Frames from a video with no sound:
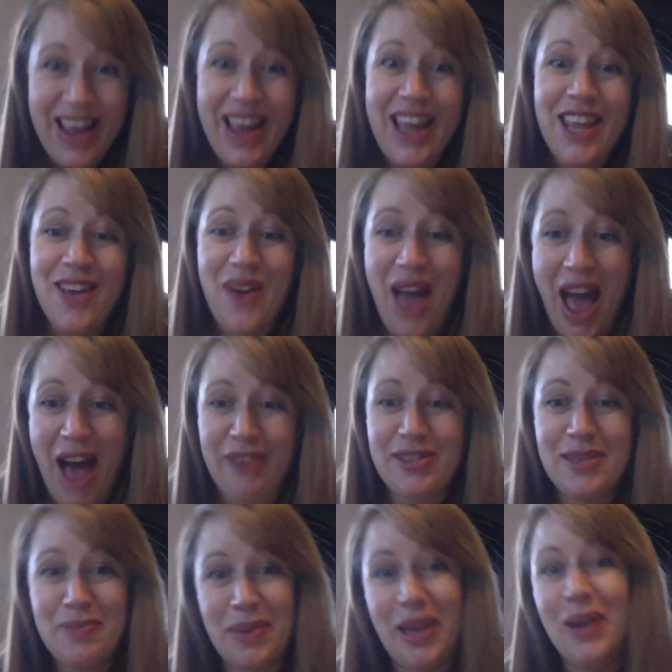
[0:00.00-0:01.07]
You have
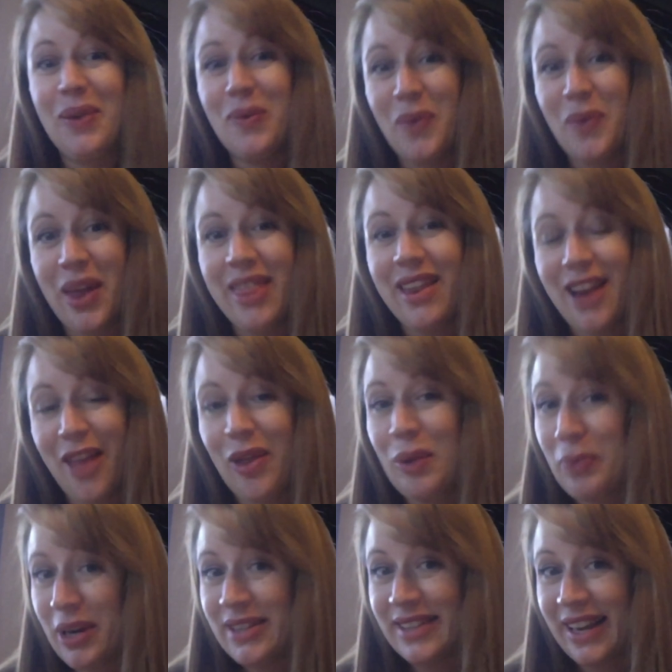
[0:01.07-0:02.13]
to be with another
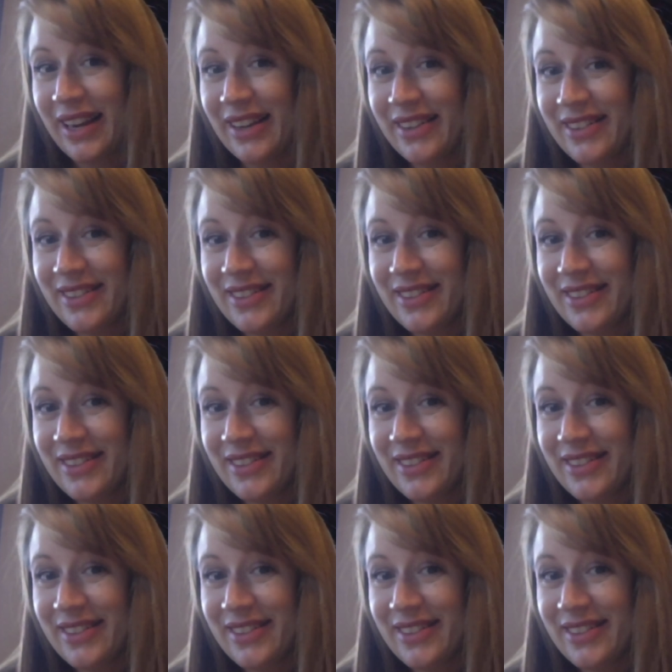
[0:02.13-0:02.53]
person.